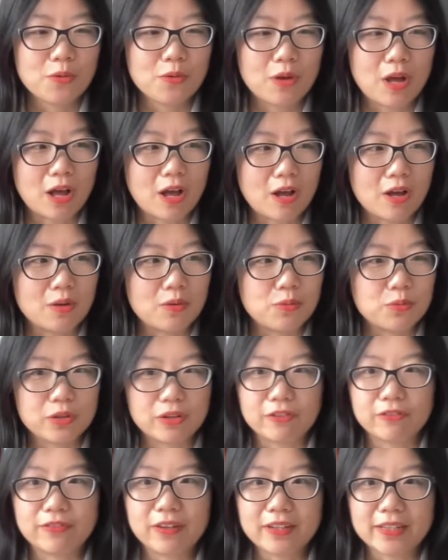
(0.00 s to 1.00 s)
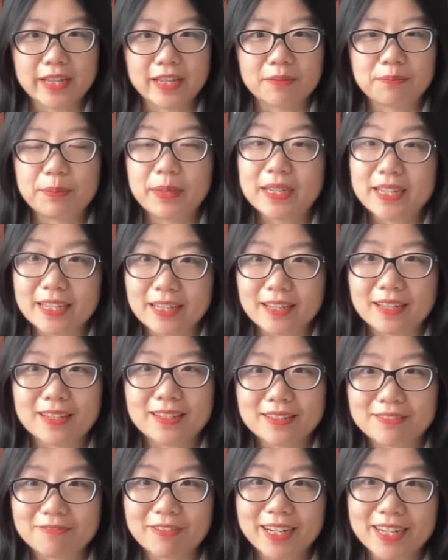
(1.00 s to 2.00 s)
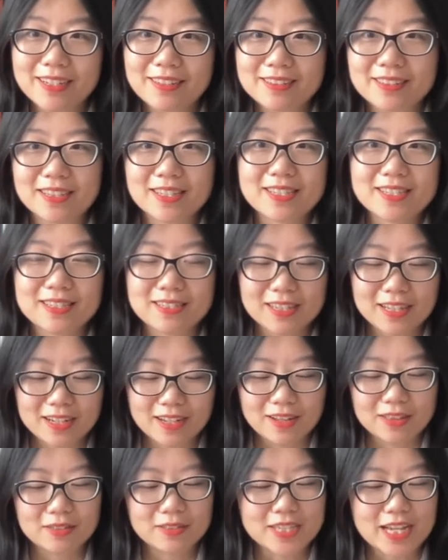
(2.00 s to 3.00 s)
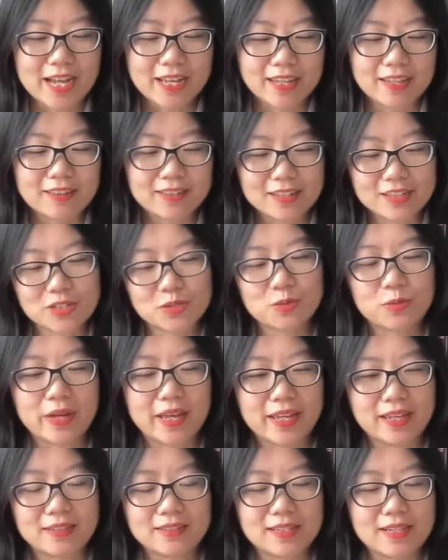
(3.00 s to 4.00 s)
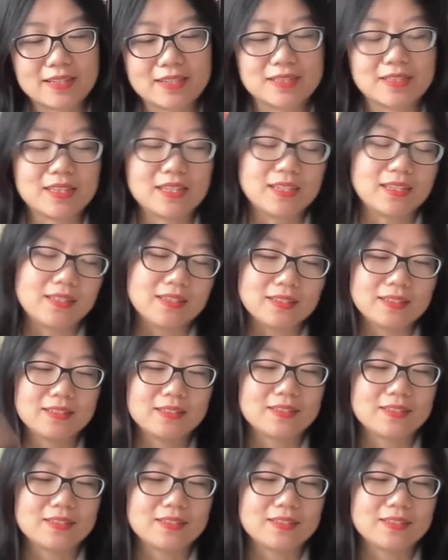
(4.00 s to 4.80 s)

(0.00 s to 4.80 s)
uh, would have felt like pity, right? This dying this way is the